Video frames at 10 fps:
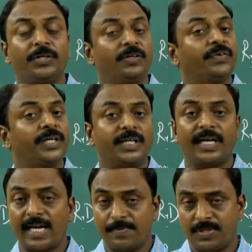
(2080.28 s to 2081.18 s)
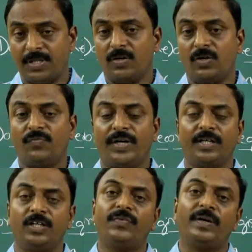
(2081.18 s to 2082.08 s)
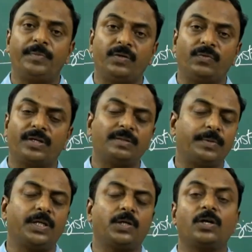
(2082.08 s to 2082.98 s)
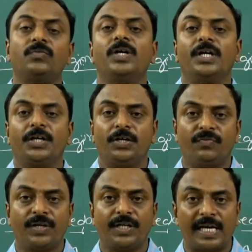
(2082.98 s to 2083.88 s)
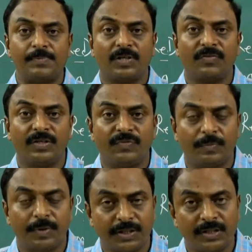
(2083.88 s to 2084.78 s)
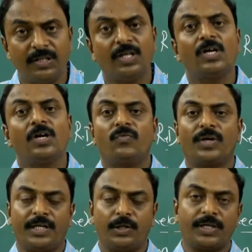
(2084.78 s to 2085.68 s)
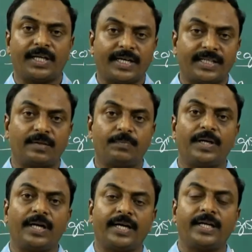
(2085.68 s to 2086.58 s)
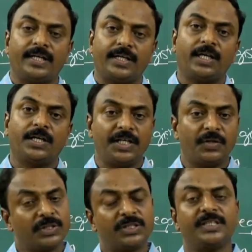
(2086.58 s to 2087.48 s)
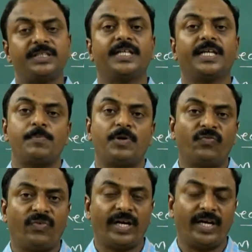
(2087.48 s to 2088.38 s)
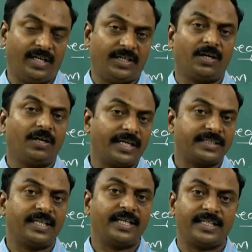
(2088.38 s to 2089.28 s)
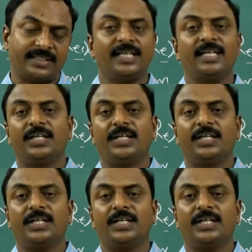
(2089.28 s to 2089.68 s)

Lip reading: different types. If I mean, what is the meaning of different types of information? For you take an example like .doc is a type of file, .xls,